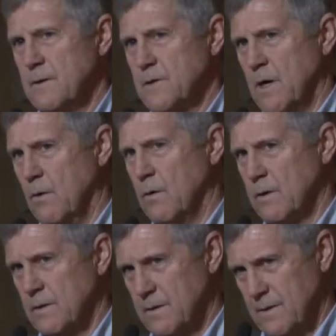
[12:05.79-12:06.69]
So
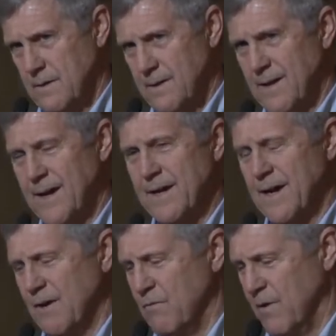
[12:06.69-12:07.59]
I
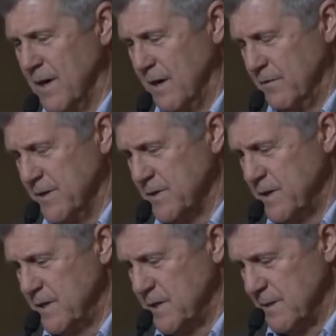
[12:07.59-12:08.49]
got involved
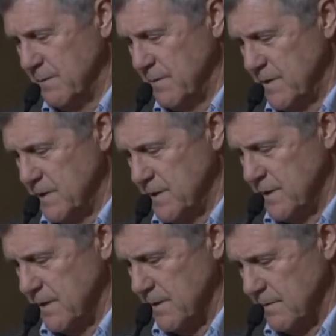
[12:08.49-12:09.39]
in, in some of this,
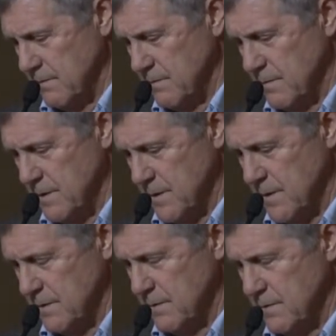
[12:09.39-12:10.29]
uh, uh,
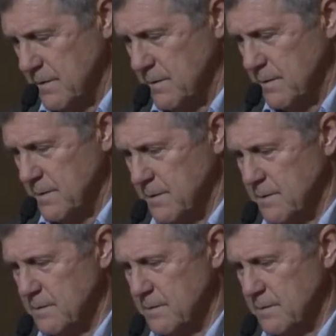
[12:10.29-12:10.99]
uh,